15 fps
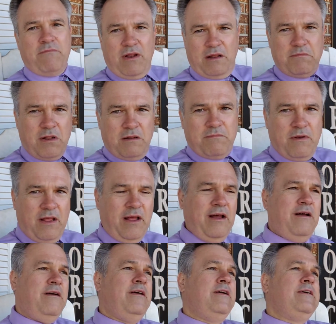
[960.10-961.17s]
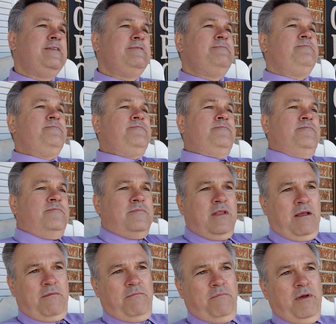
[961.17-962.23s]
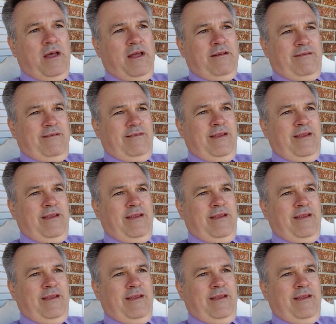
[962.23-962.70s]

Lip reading: blah, blah, blah. But,